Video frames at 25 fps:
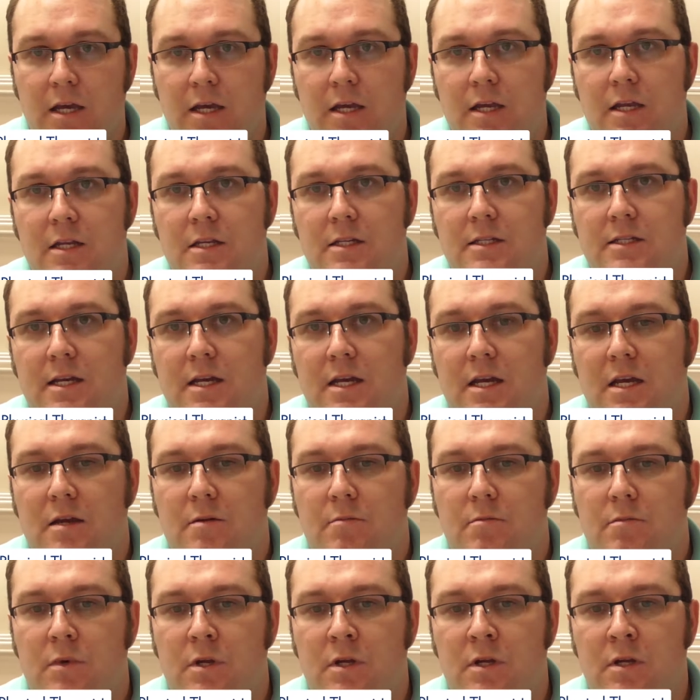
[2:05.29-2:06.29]
And
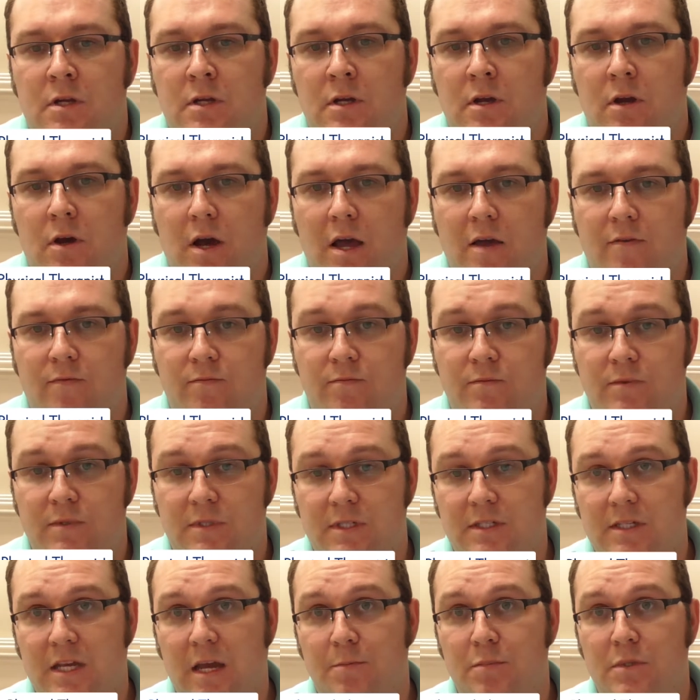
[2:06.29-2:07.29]
I've
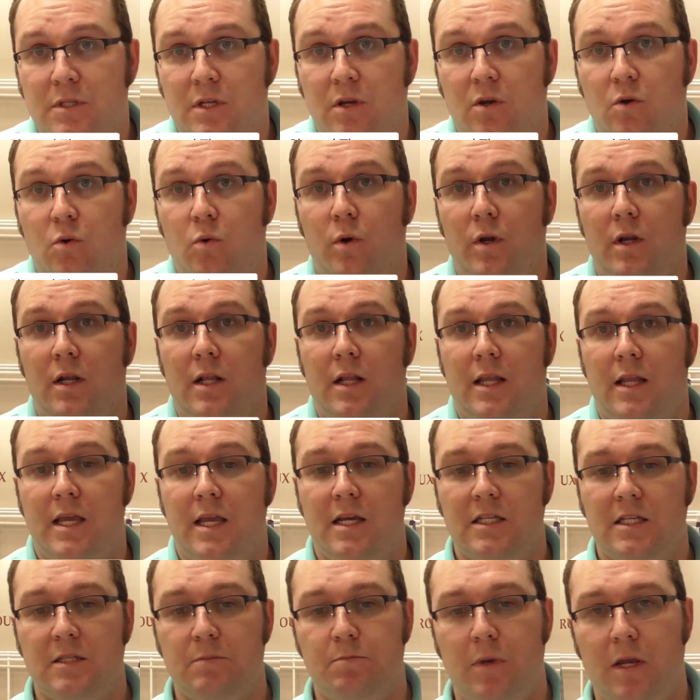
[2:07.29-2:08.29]

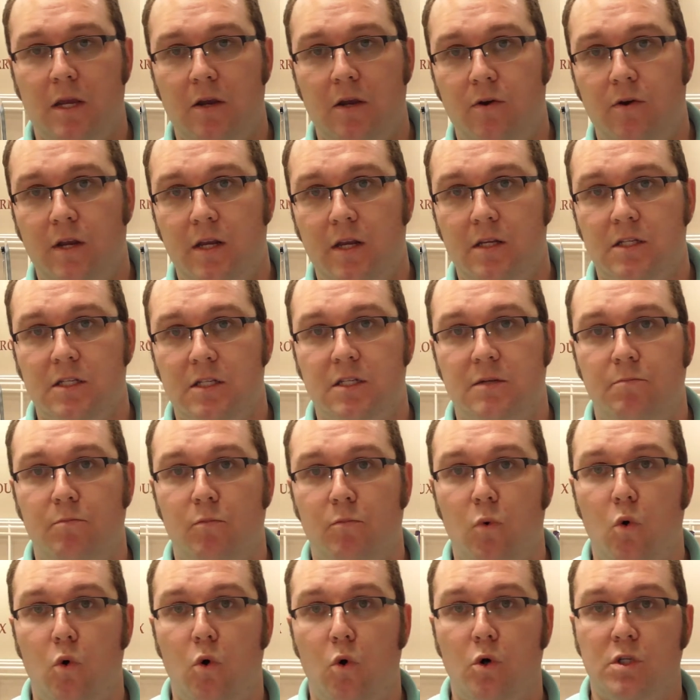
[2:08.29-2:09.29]
subsequently
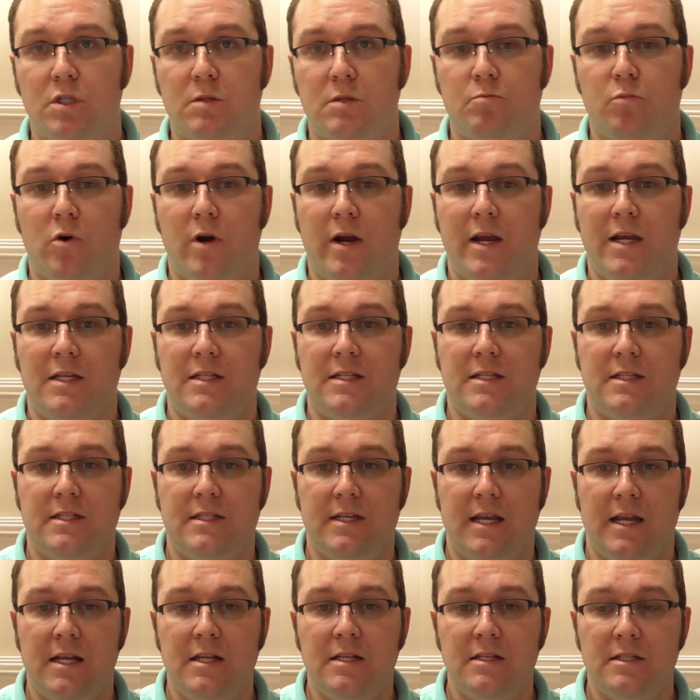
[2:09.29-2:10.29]
experienced more
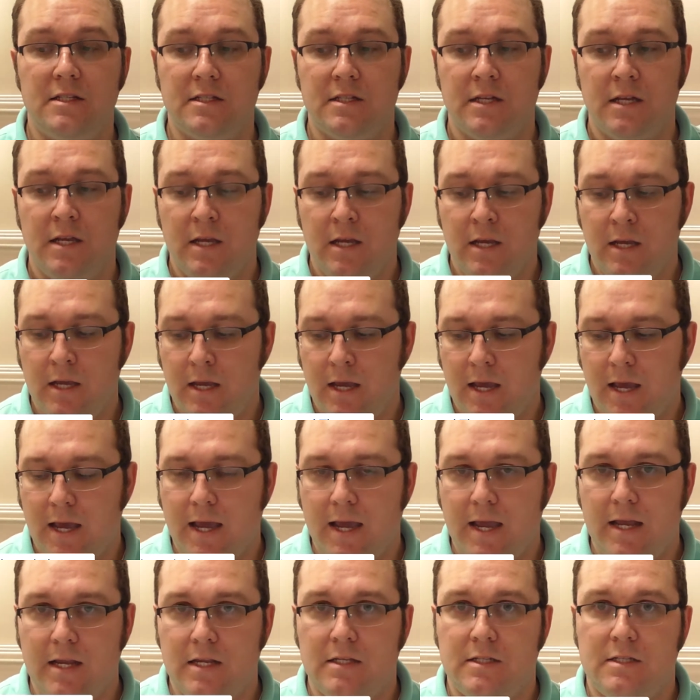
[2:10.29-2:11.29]
sprains since,
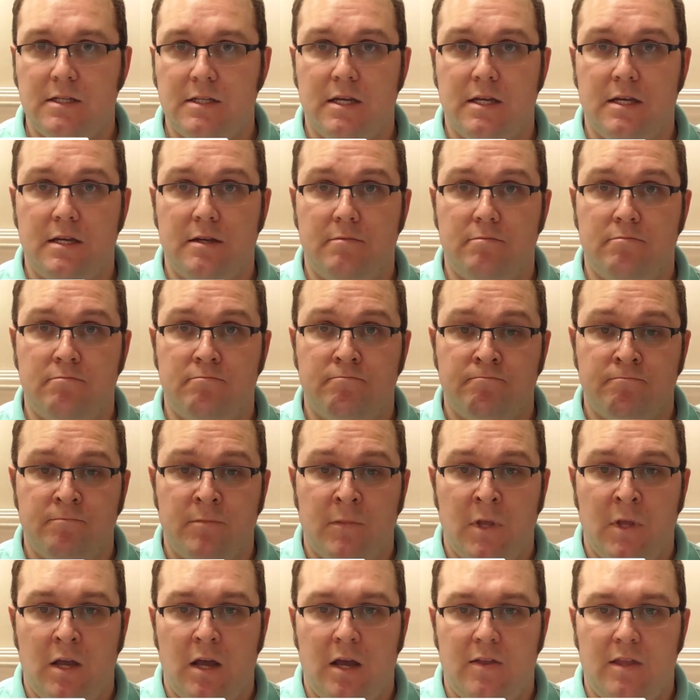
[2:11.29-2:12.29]
and
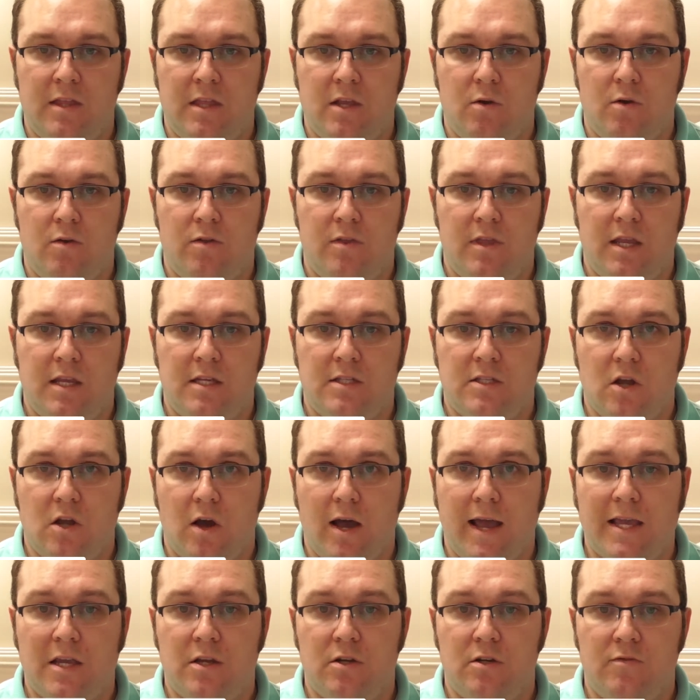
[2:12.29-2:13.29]
I think there are
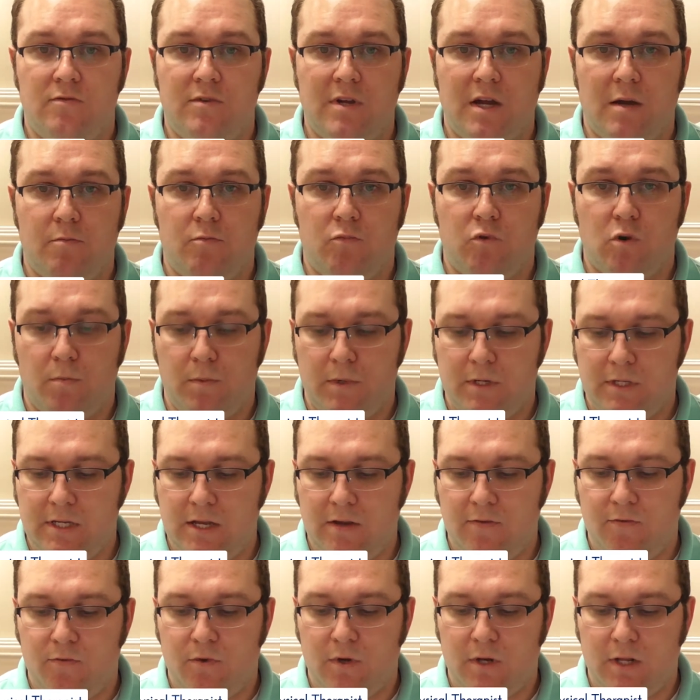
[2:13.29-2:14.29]
things that I could have done
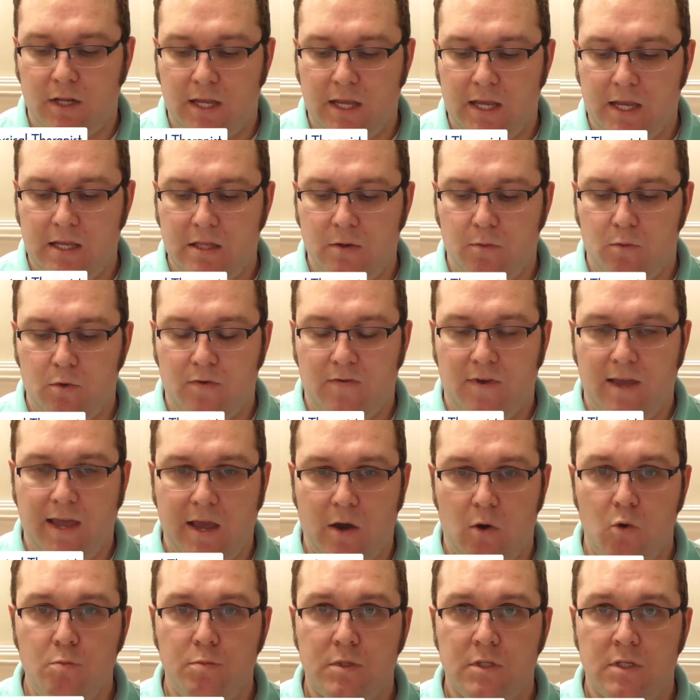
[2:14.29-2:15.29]
probably differently that would
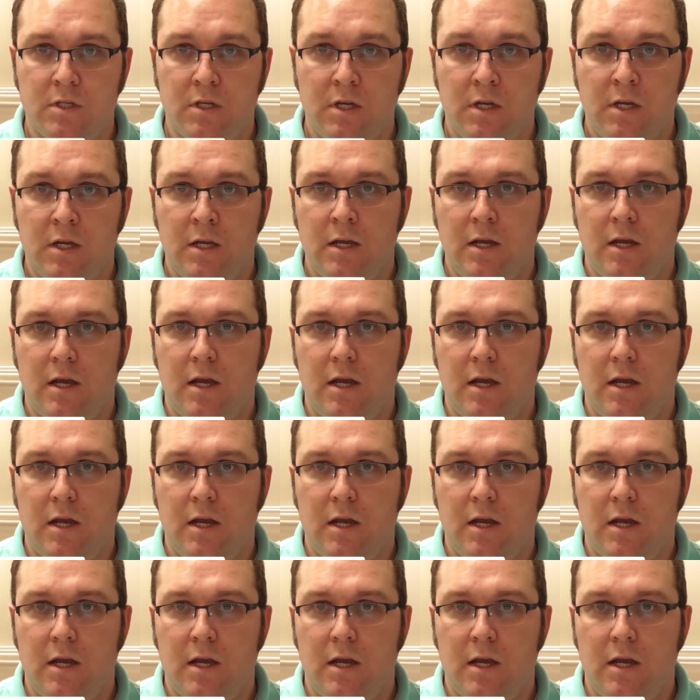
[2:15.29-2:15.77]
have helped.